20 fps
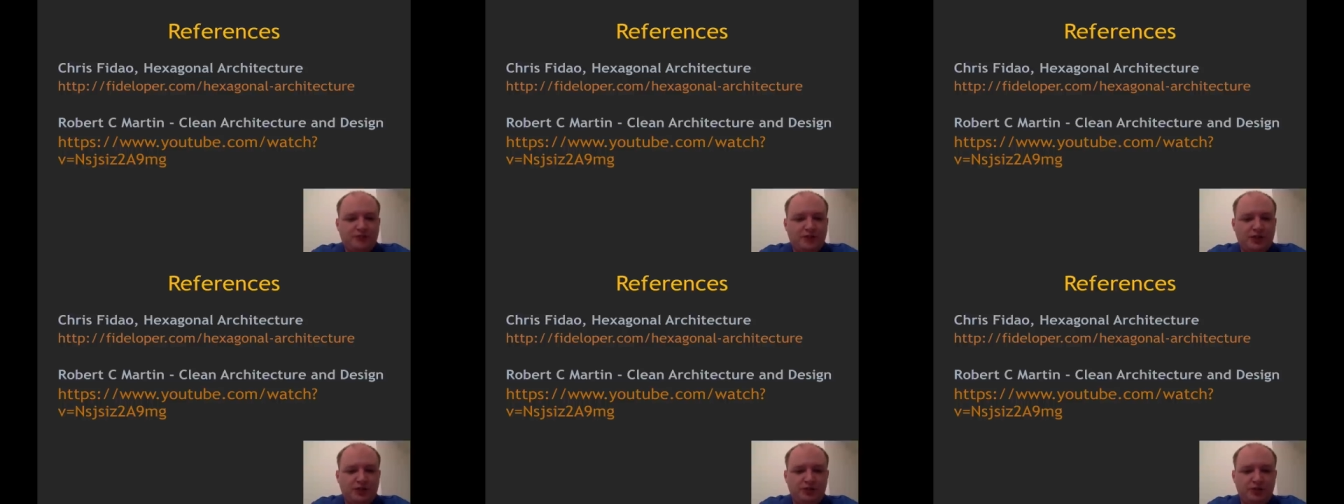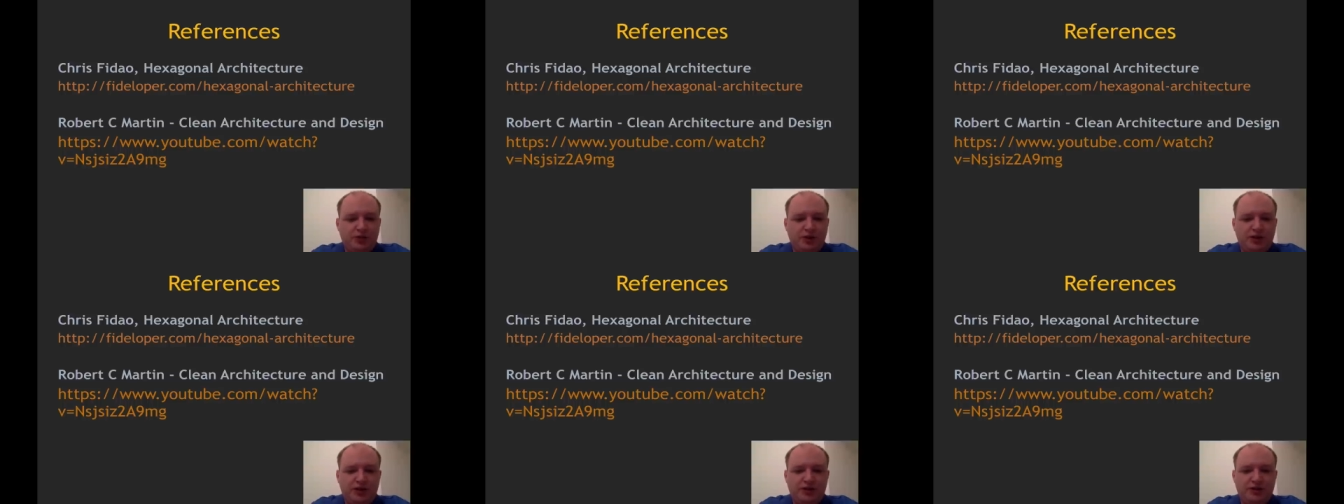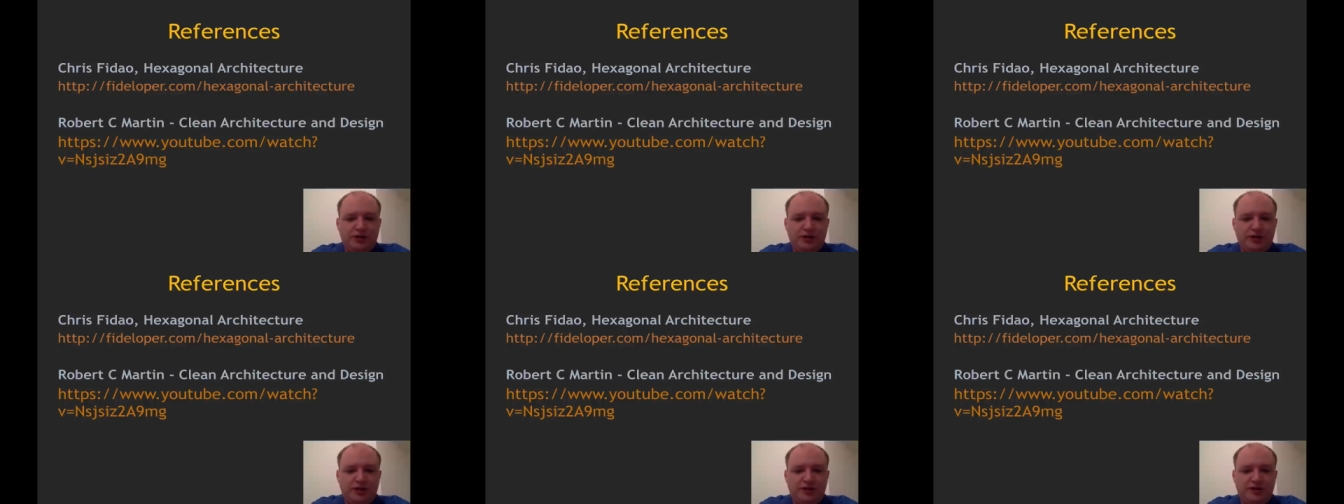Really
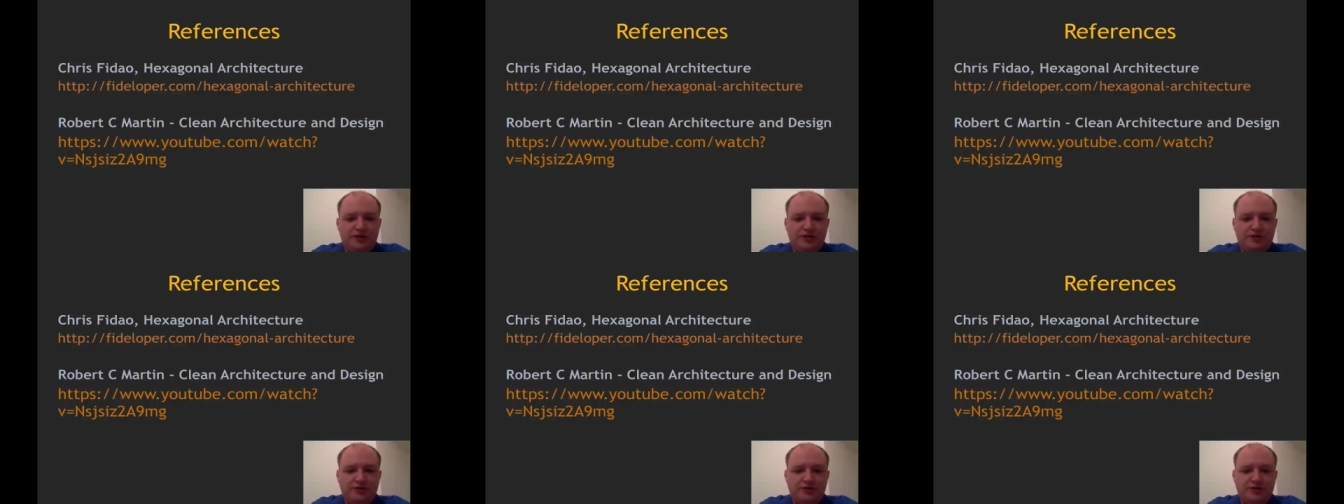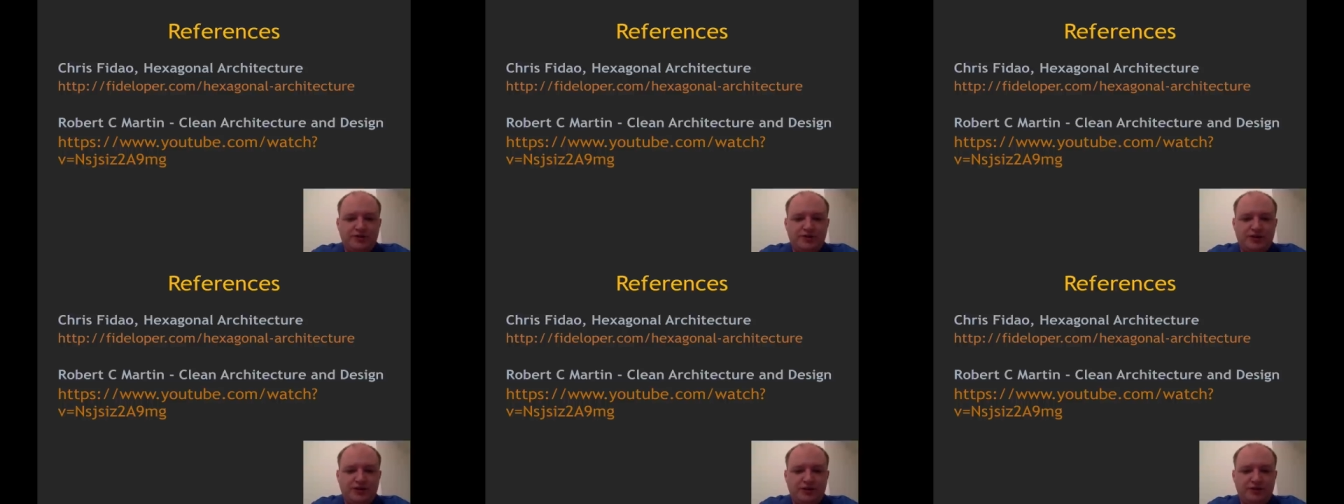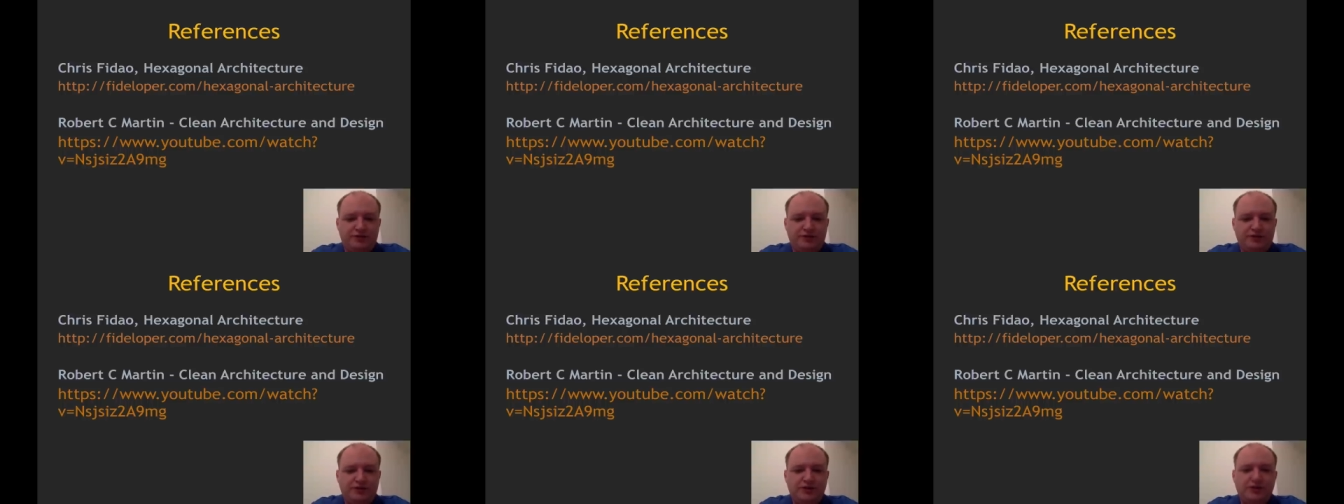great
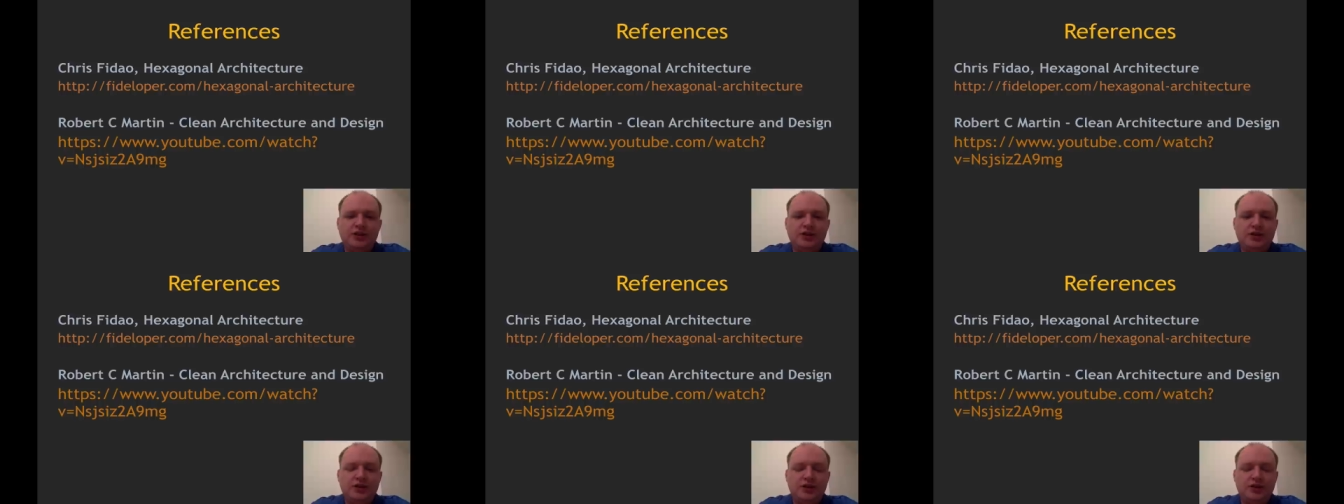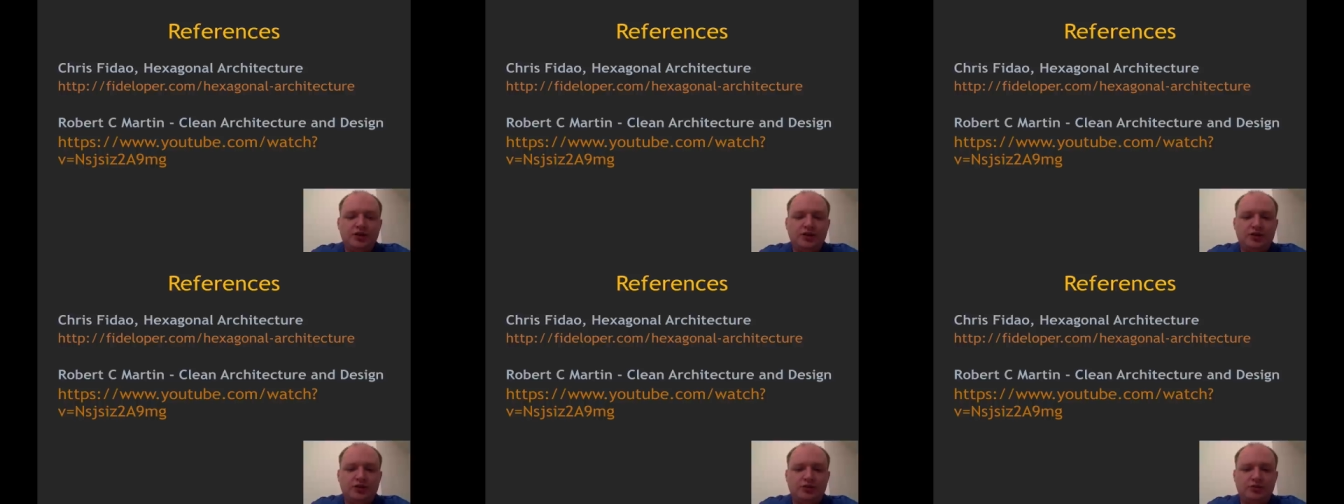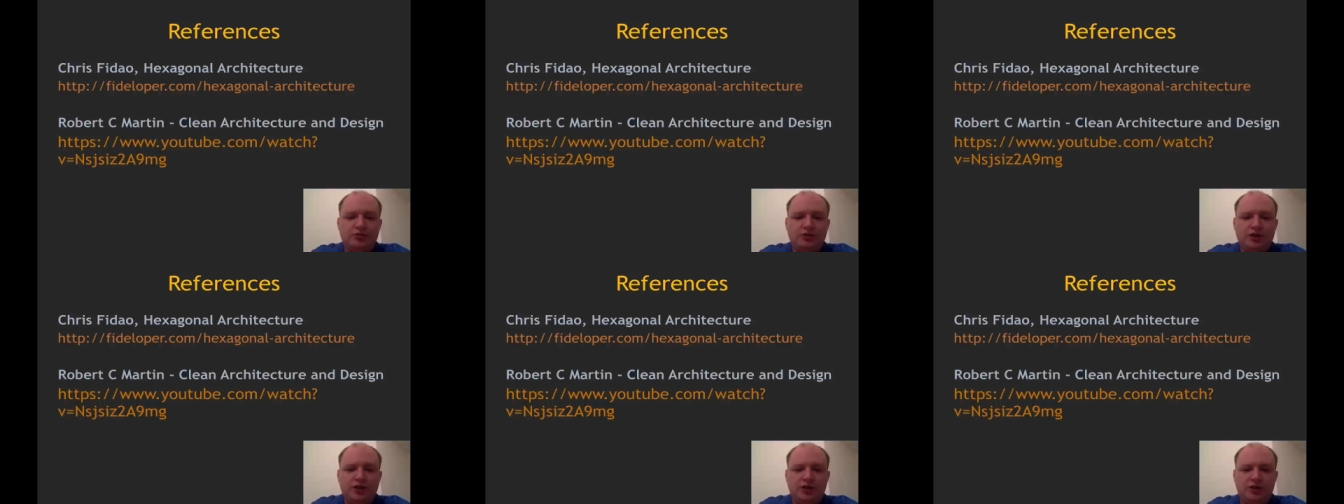stuff. Should
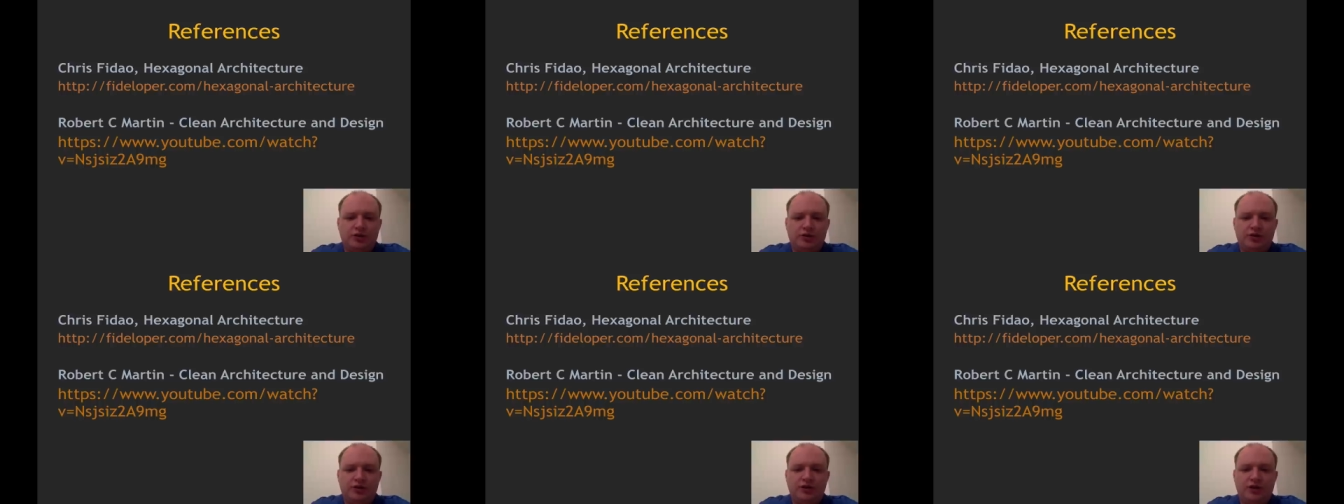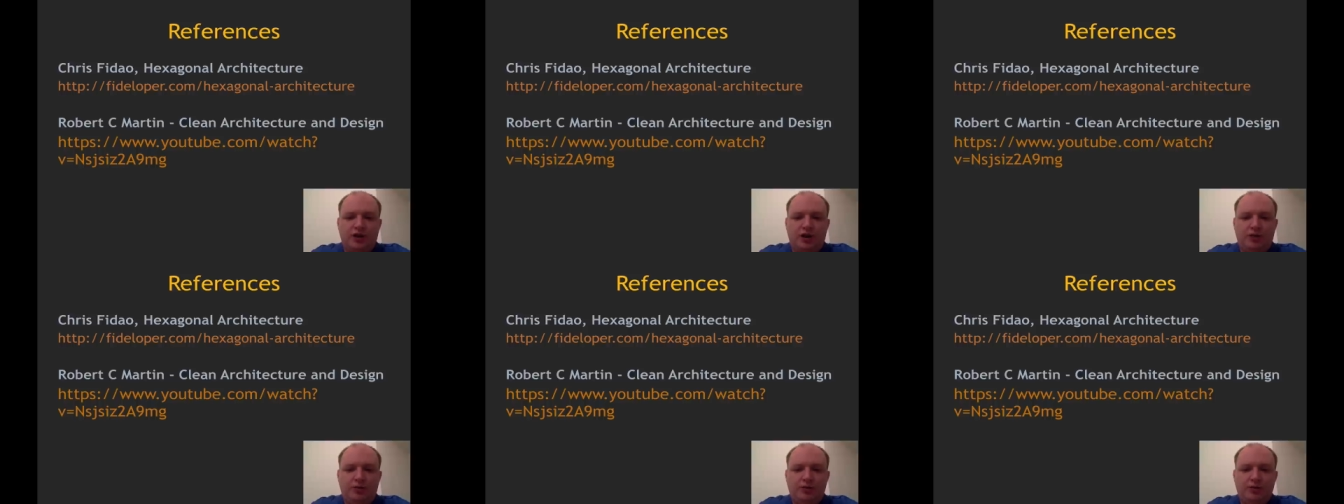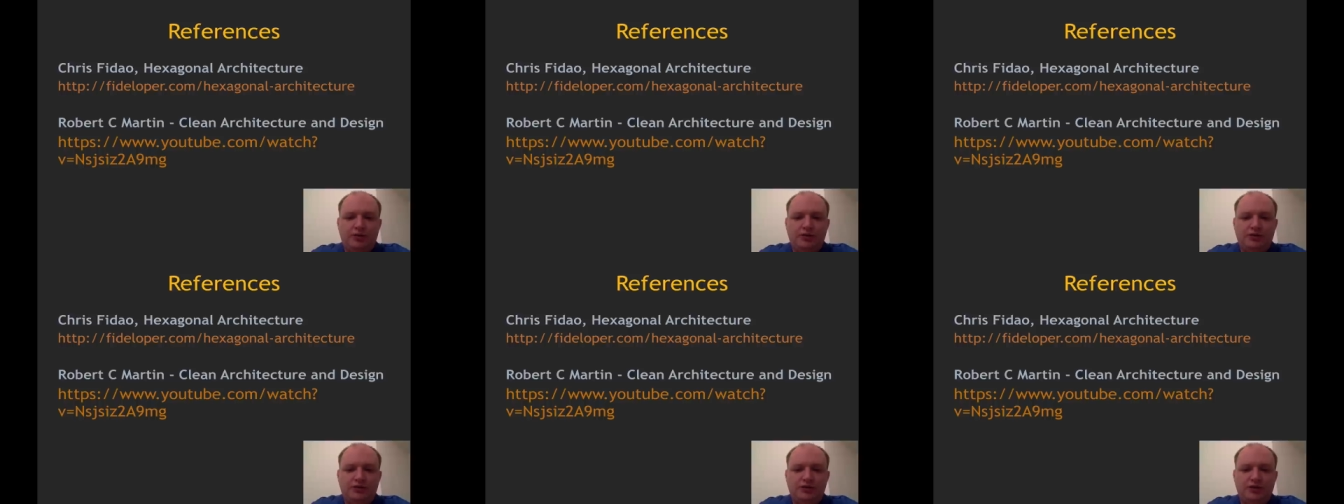really look it
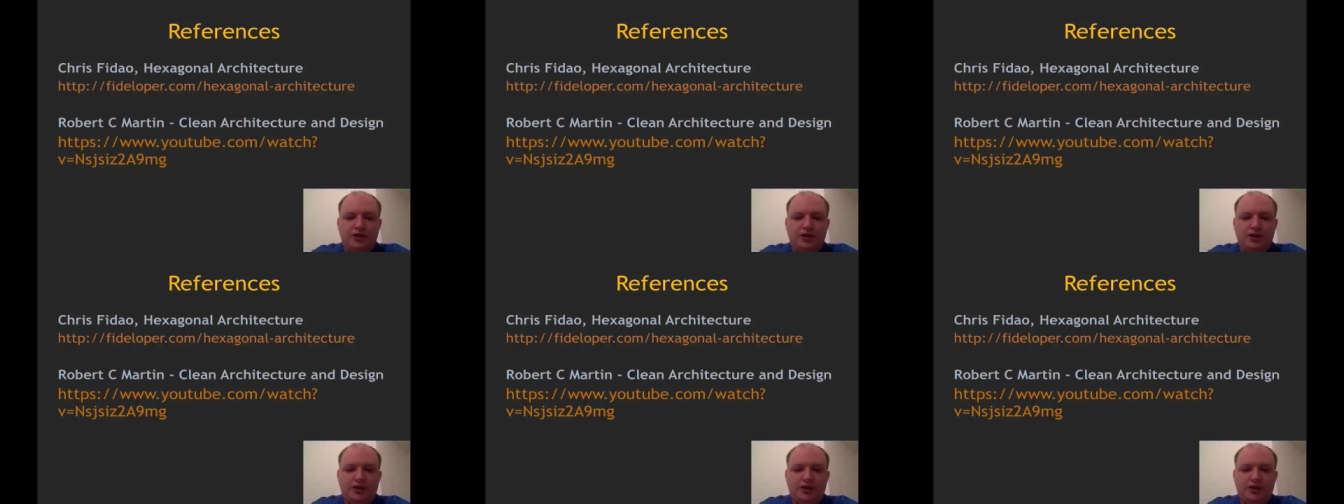up.